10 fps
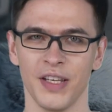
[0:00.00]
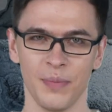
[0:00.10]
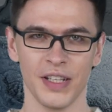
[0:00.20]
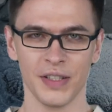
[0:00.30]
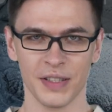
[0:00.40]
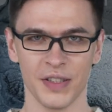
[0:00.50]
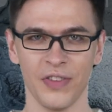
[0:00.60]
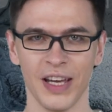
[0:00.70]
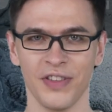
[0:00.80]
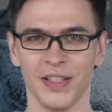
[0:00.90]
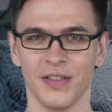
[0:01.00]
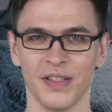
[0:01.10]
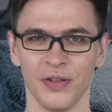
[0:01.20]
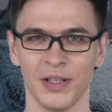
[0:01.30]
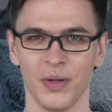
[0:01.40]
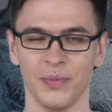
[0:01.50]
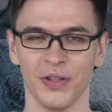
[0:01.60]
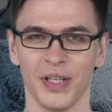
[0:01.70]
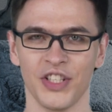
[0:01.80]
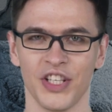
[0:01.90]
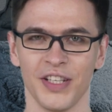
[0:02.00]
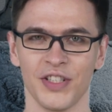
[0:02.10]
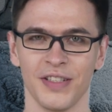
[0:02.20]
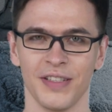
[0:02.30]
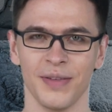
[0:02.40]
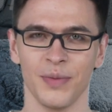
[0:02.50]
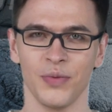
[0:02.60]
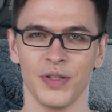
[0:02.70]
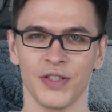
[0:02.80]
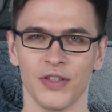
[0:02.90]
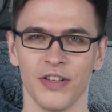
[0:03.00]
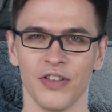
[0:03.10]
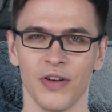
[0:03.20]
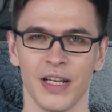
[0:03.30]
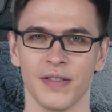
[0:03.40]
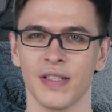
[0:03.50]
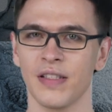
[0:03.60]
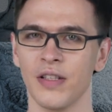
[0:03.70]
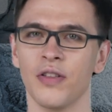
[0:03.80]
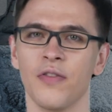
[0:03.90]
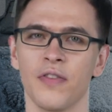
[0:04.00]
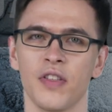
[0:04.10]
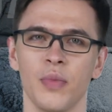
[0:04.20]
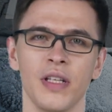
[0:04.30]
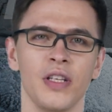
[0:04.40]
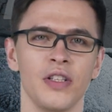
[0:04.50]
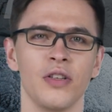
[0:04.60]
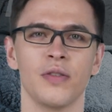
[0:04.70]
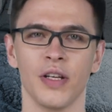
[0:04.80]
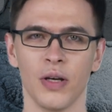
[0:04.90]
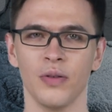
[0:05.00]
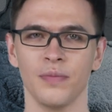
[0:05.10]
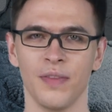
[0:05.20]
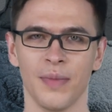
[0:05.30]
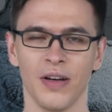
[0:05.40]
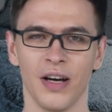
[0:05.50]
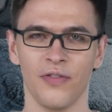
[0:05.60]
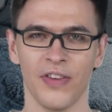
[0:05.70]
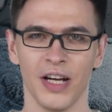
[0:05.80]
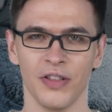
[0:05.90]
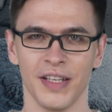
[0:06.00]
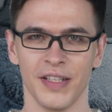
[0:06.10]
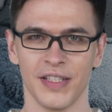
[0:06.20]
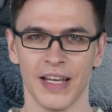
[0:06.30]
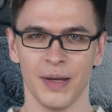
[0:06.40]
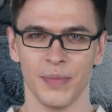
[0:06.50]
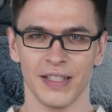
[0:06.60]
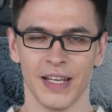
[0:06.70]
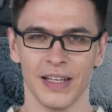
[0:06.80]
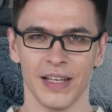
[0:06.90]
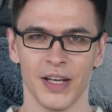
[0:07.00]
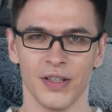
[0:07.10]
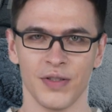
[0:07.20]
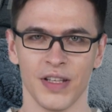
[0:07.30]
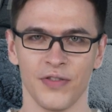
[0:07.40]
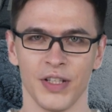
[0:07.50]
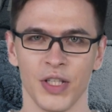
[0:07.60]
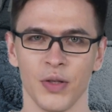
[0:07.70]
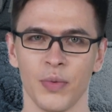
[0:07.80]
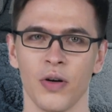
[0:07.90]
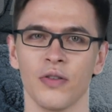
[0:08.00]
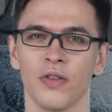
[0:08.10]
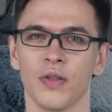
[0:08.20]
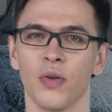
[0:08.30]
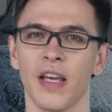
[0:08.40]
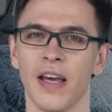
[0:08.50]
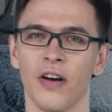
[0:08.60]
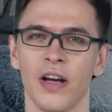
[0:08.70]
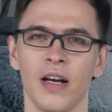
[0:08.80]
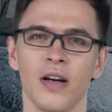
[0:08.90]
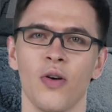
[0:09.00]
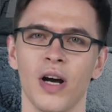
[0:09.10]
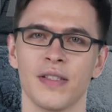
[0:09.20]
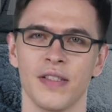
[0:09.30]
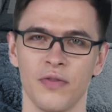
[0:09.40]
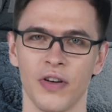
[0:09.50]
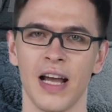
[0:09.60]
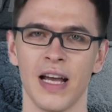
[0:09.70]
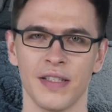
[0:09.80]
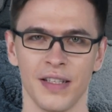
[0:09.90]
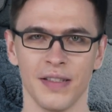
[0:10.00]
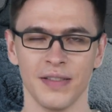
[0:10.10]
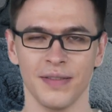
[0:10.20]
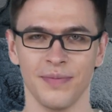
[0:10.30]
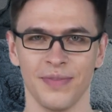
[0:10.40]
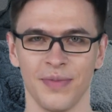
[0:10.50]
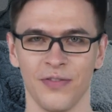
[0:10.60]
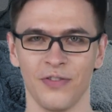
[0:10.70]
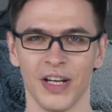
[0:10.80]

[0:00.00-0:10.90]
pieces of evidence of global glaciation, which started around six hundred fifty million years ago, are found in the diamictite layers of the Neoproterozoic era across different continents. For